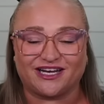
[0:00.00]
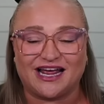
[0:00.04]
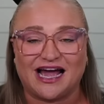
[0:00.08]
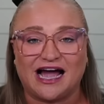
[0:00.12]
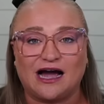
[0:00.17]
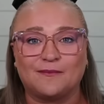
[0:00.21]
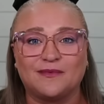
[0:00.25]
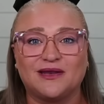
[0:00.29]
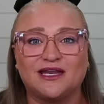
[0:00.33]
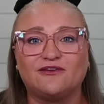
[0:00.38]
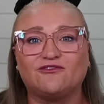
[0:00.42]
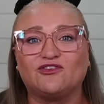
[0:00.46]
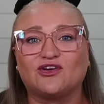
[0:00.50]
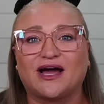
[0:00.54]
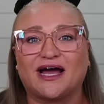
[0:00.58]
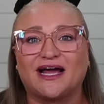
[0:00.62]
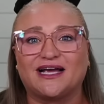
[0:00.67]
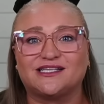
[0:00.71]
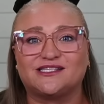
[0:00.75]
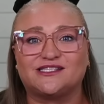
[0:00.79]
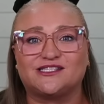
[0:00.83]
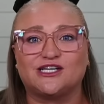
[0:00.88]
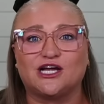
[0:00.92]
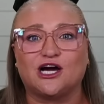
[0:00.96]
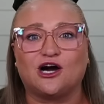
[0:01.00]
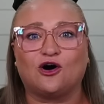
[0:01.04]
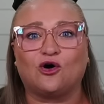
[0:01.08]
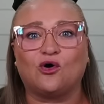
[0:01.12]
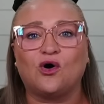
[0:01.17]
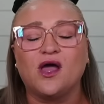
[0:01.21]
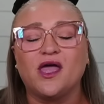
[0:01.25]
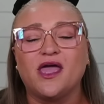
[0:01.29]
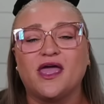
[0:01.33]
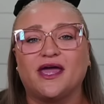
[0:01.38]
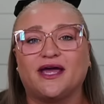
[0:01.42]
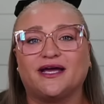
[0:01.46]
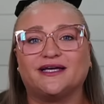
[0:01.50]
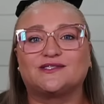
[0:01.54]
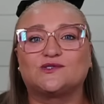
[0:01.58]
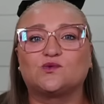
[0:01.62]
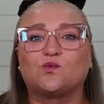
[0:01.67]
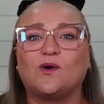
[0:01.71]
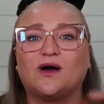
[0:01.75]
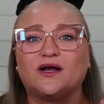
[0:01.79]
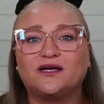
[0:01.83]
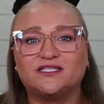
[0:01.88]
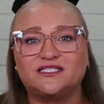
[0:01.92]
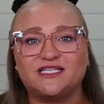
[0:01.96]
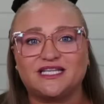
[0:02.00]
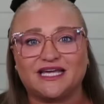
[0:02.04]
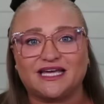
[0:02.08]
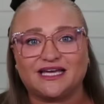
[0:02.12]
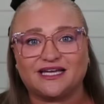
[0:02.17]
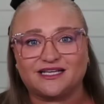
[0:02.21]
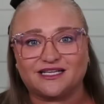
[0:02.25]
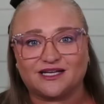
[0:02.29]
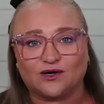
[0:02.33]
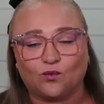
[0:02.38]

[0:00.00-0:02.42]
How many of you guys know it's one thing